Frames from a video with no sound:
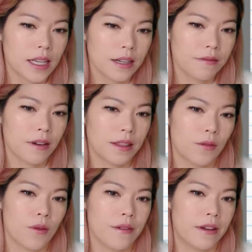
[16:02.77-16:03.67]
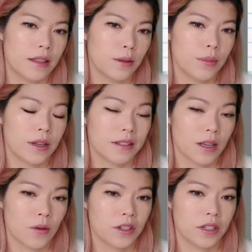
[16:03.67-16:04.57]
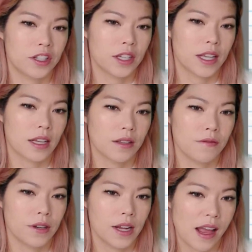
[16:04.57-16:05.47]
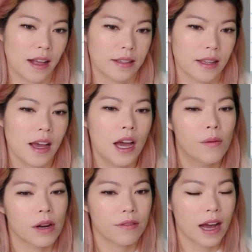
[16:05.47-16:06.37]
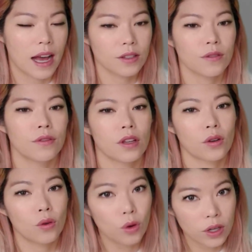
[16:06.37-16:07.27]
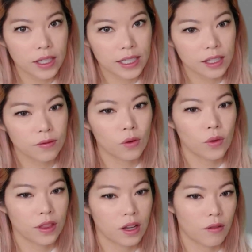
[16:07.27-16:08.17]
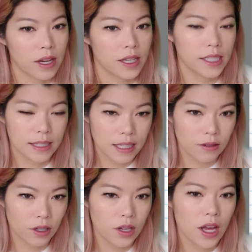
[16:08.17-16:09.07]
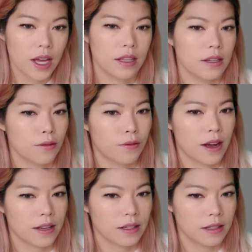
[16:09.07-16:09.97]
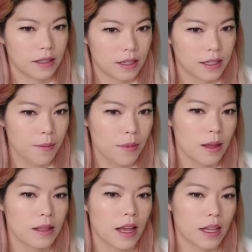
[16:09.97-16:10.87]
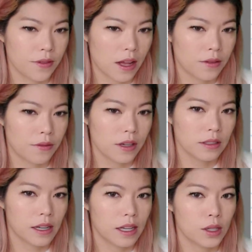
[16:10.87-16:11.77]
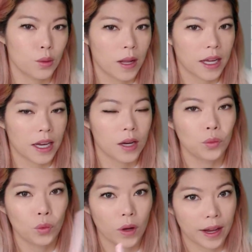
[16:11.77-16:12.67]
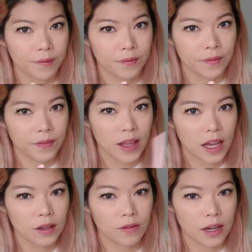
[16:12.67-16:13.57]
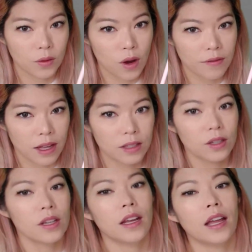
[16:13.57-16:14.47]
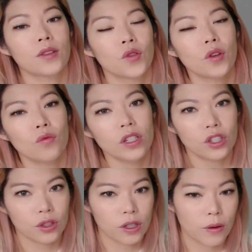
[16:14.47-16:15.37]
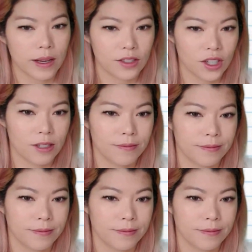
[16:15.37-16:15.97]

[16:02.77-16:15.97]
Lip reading: I didn't find the y value because the question is just asking for the x. But if I ask you for the coordinates for when the gradient is 0, then you find the same thing, the x value first, and then you plug it in where? How do you find the y value? Into the original equation.